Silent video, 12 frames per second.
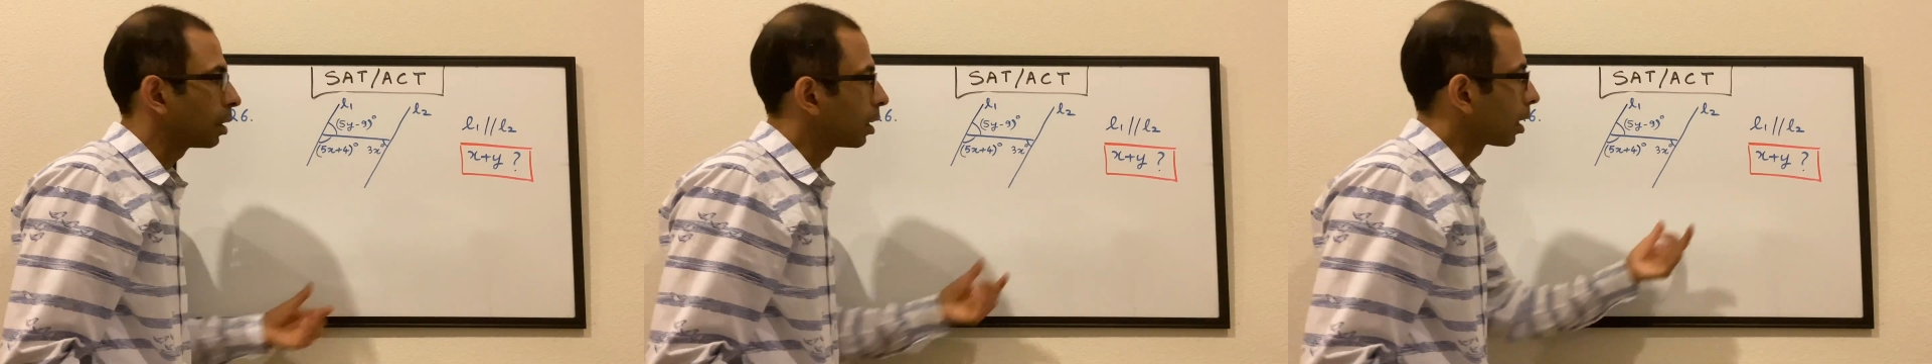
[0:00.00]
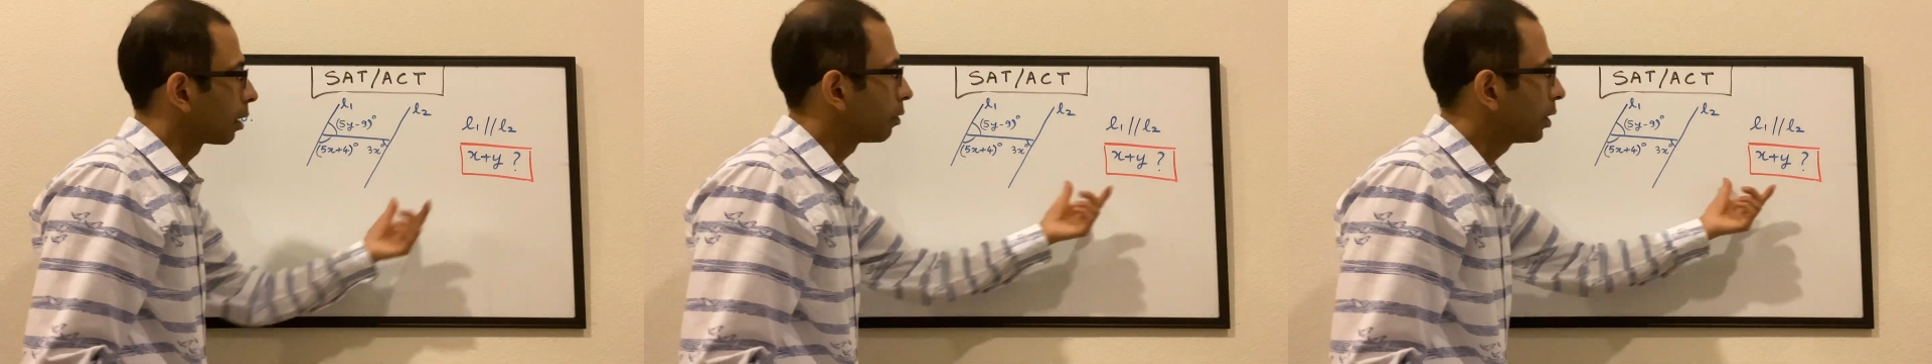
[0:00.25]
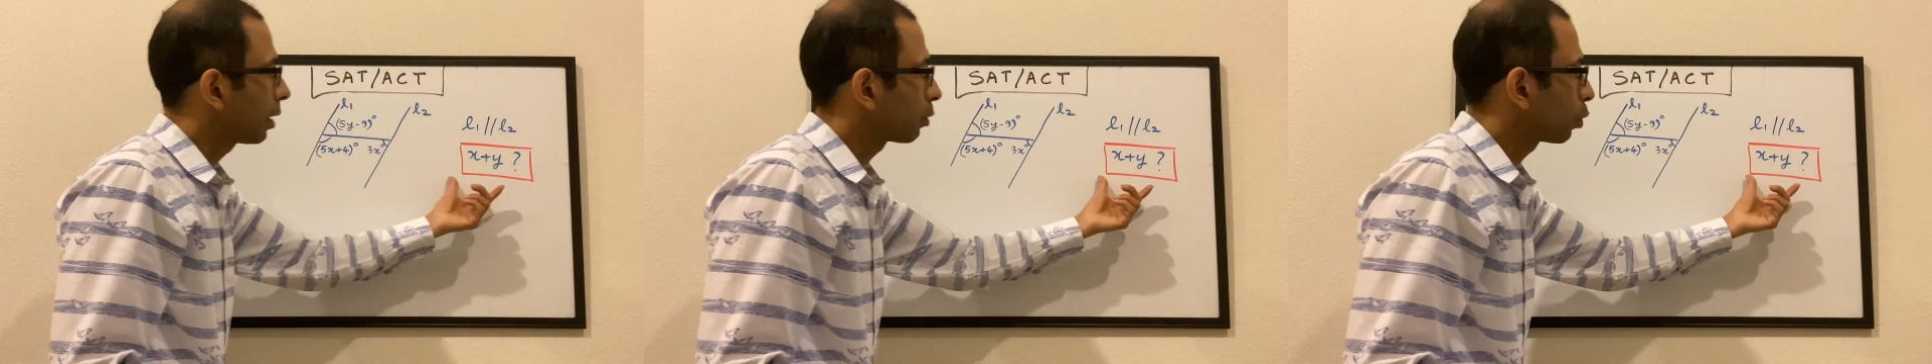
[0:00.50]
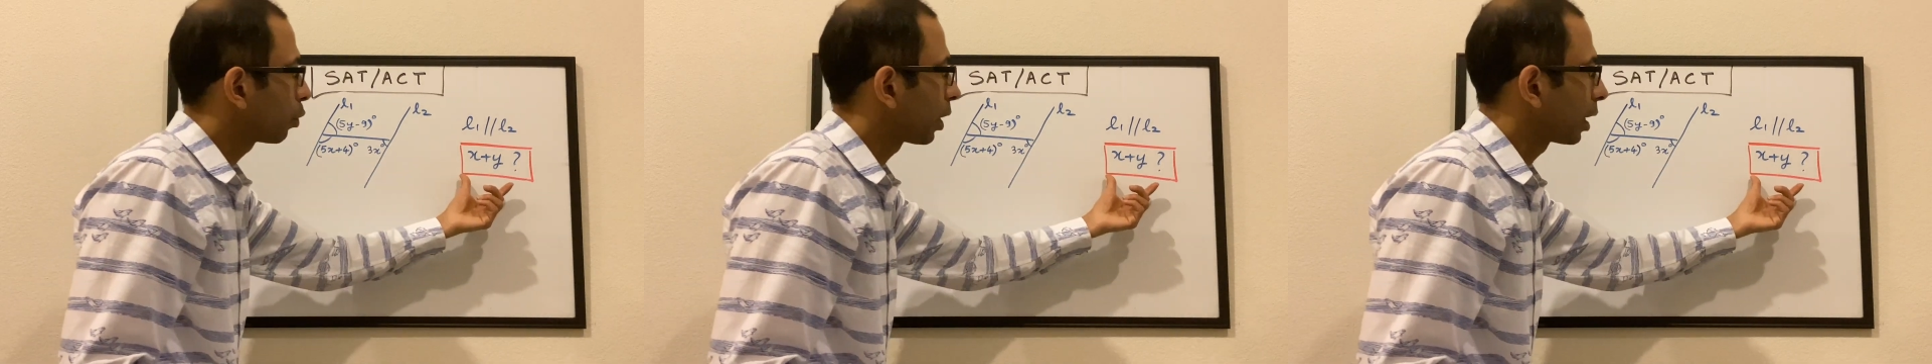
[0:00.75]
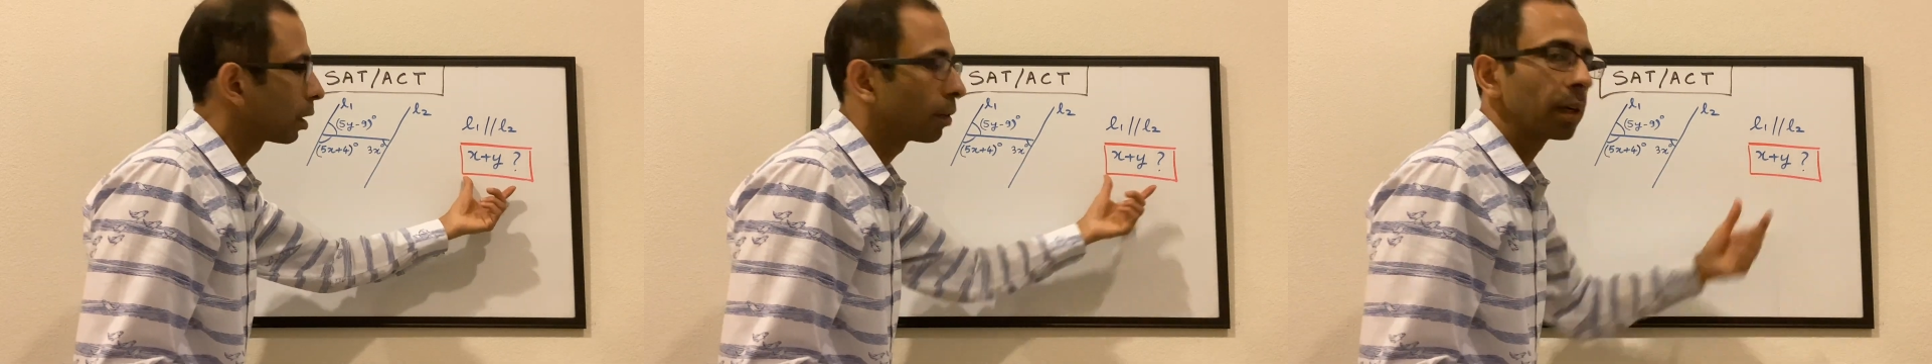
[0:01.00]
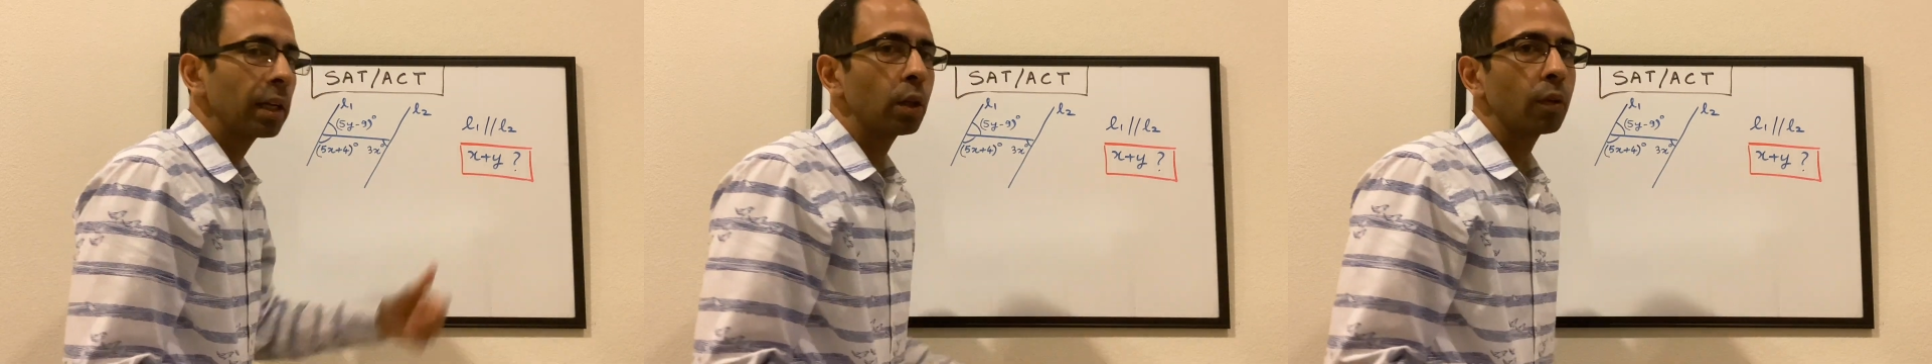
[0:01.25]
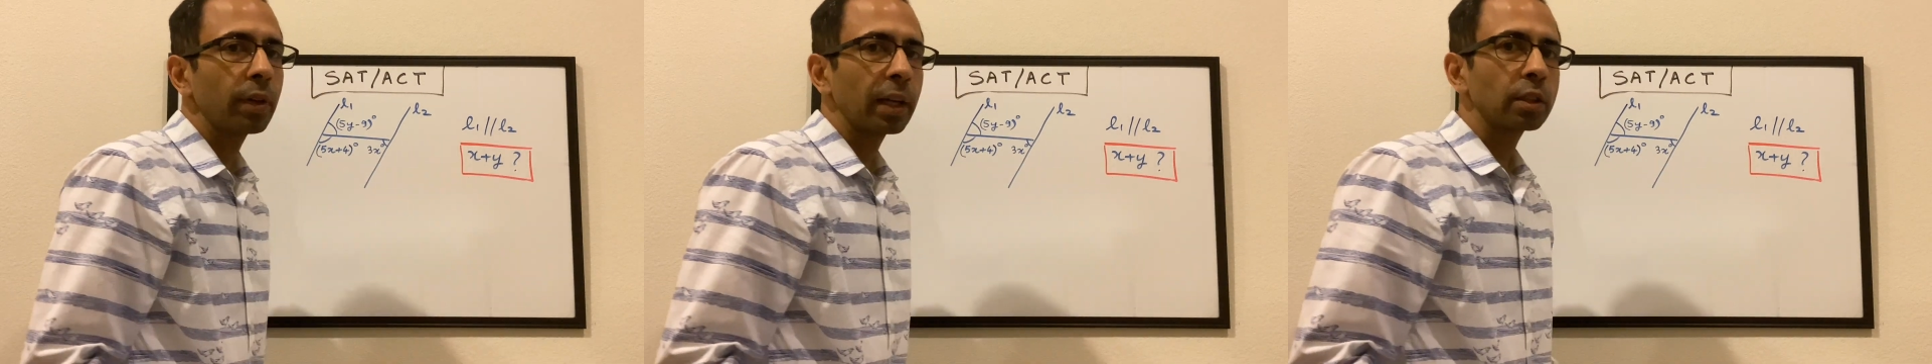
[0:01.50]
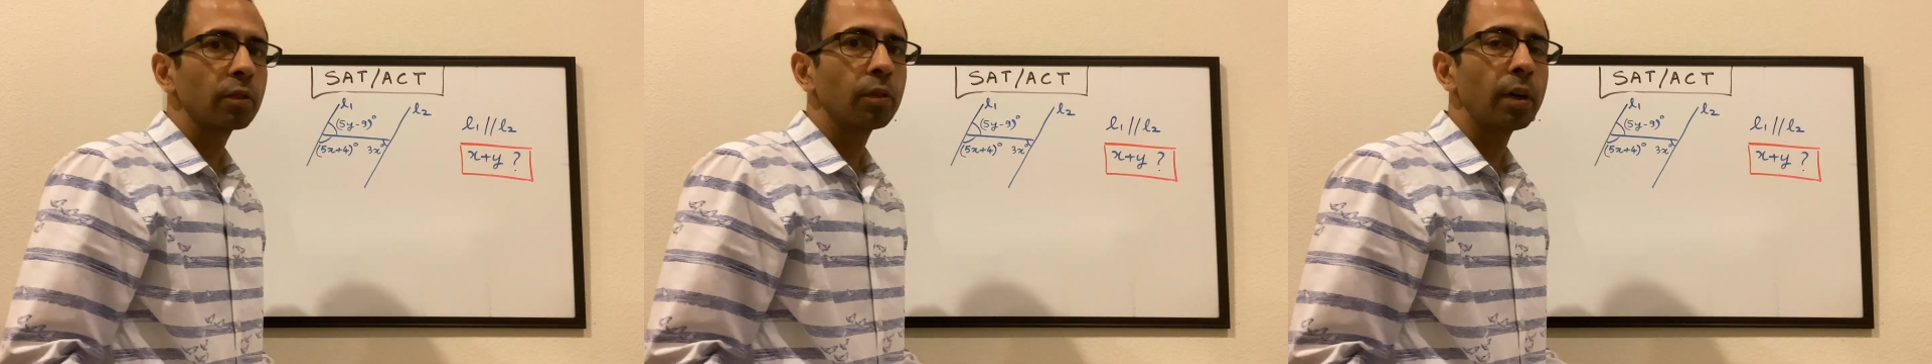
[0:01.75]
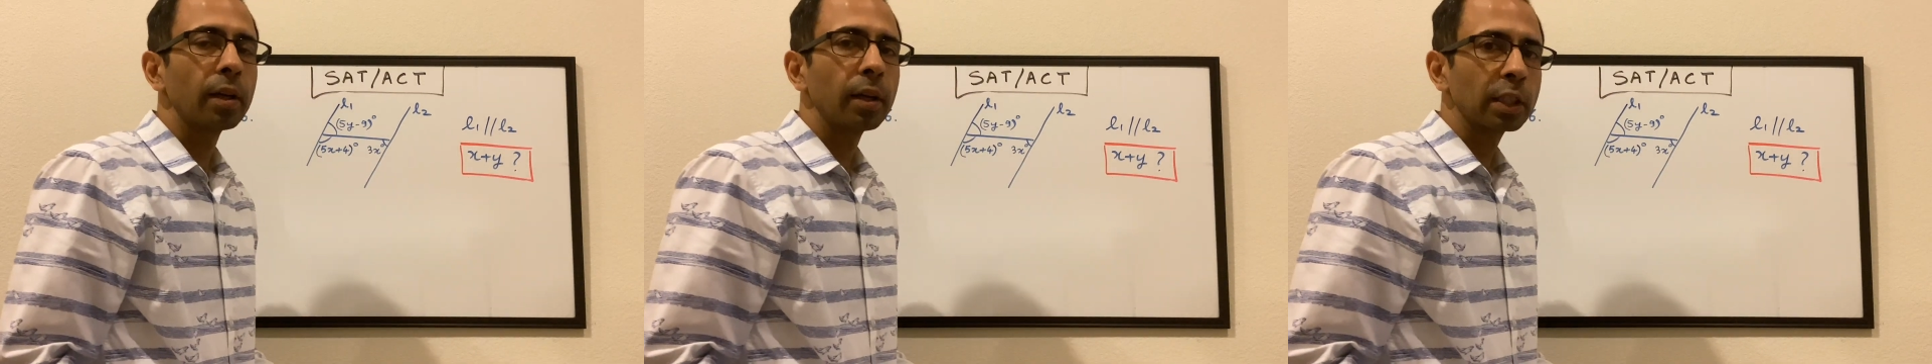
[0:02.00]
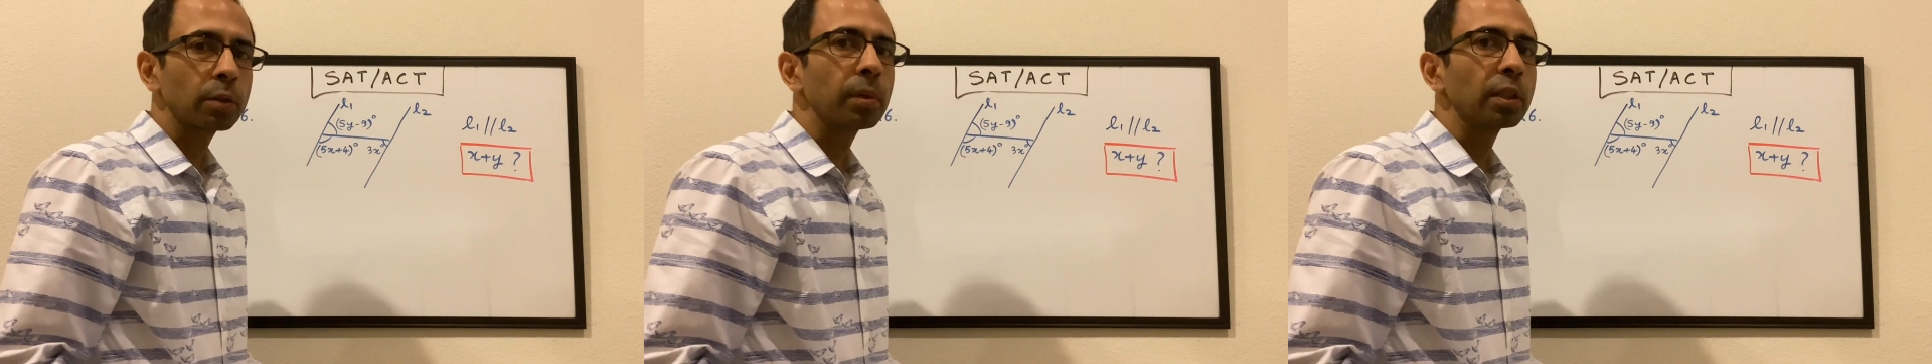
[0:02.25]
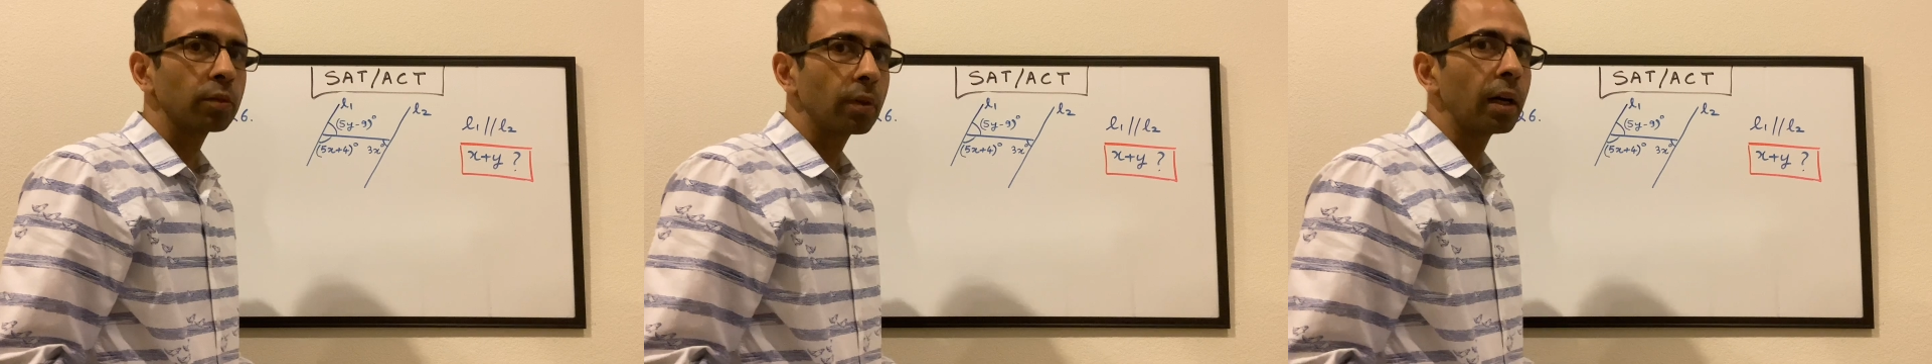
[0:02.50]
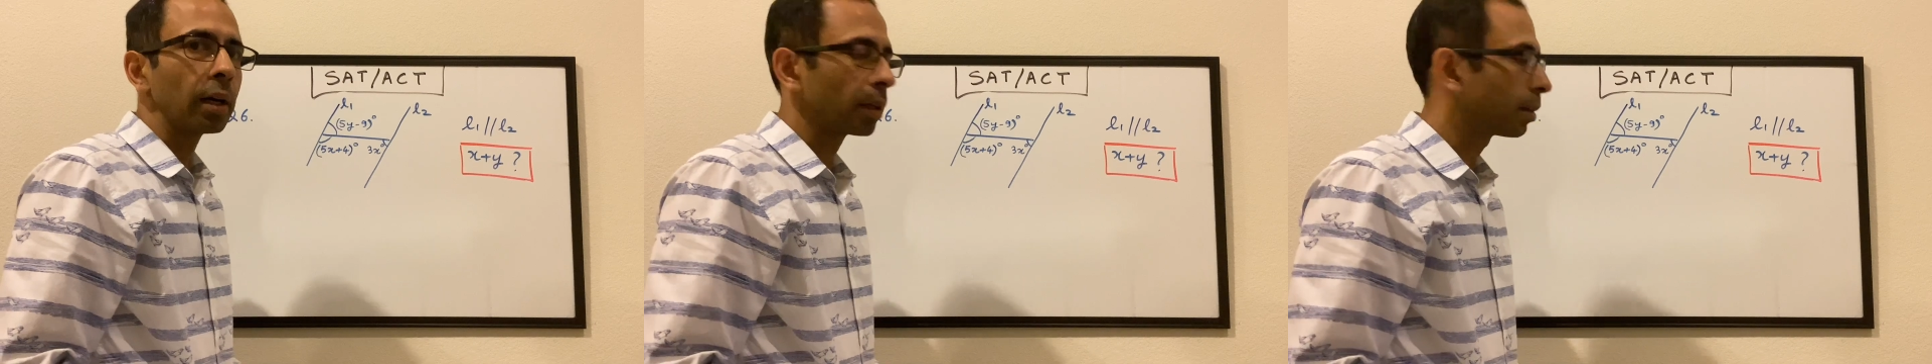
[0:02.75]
And we have to find the value of x plus y.